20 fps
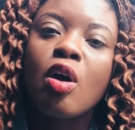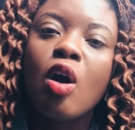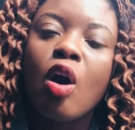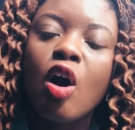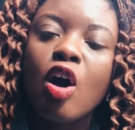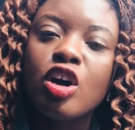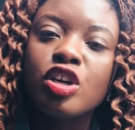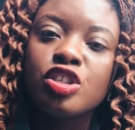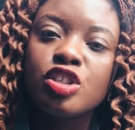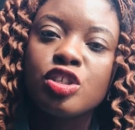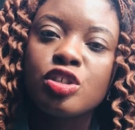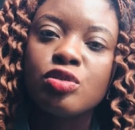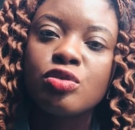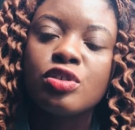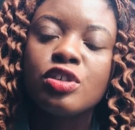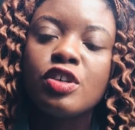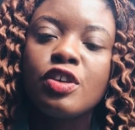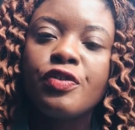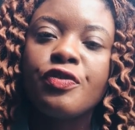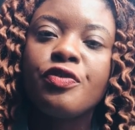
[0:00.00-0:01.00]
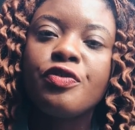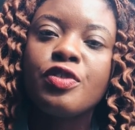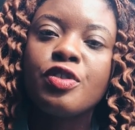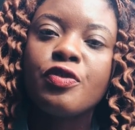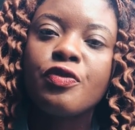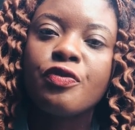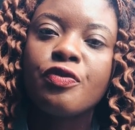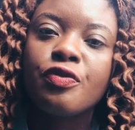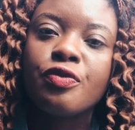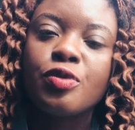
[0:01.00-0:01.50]
i urge you if
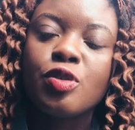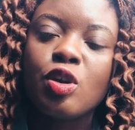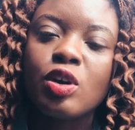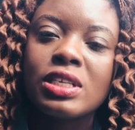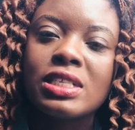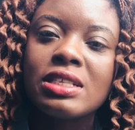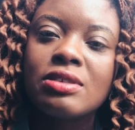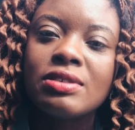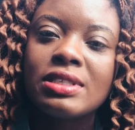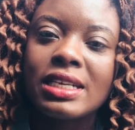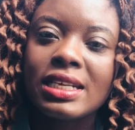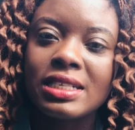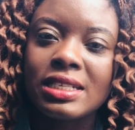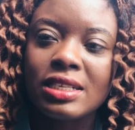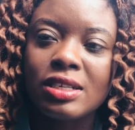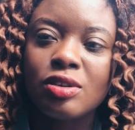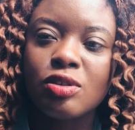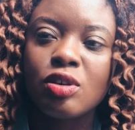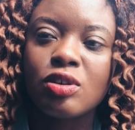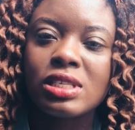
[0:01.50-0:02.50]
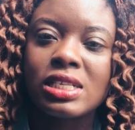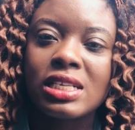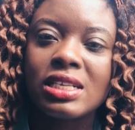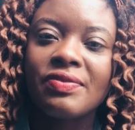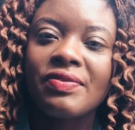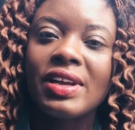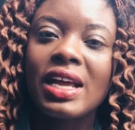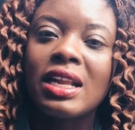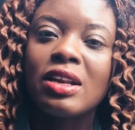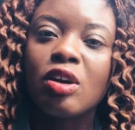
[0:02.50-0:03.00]
you've you're still dating your
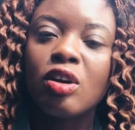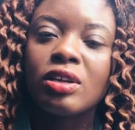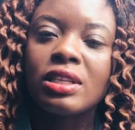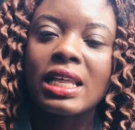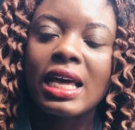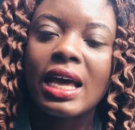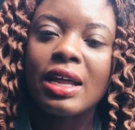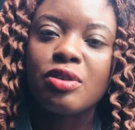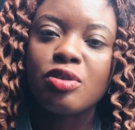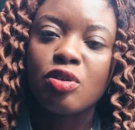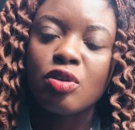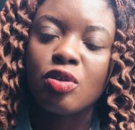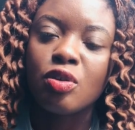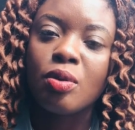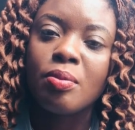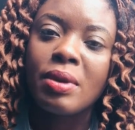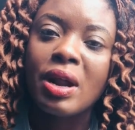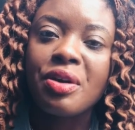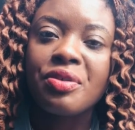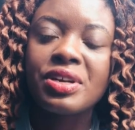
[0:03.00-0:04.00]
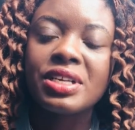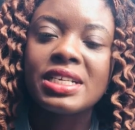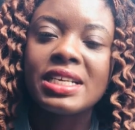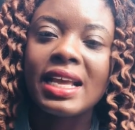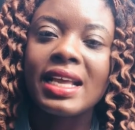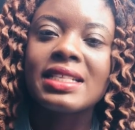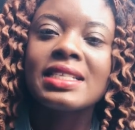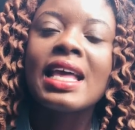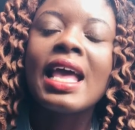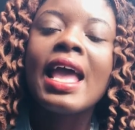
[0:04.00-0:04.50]
significant other and you're not married
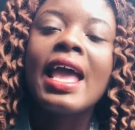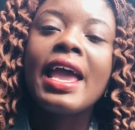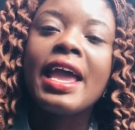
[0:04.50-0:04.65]
yet